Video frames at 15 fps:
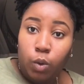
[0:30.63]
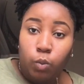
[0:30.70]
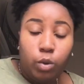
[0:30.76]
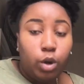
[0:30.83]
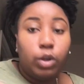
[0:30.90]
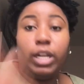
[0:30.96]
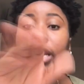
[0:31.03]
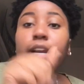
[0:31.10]
We
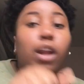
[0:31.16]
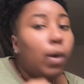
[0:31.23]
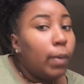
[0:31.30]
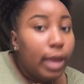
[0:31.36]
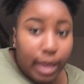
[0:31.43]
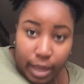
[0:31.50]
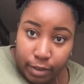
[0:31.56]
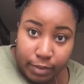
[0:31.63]
don't need
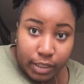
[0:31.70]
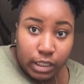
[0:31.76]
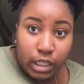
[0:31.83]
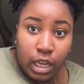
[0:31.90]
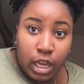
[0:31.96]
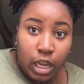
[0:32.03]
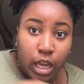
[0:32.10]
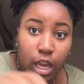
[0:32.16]
no ifs,
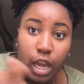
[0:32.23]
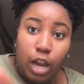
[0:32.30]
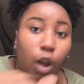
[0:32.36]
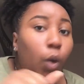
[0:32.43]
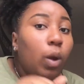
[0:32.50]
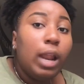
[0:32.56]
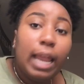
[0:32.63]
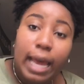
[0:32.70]

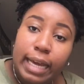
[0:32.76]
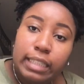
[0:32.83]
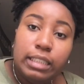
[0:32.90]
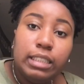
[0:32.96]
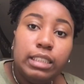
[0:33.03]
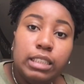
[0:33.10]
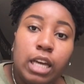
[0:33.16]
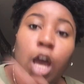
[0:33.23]
no
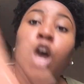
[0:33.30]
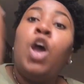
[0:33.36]
classes.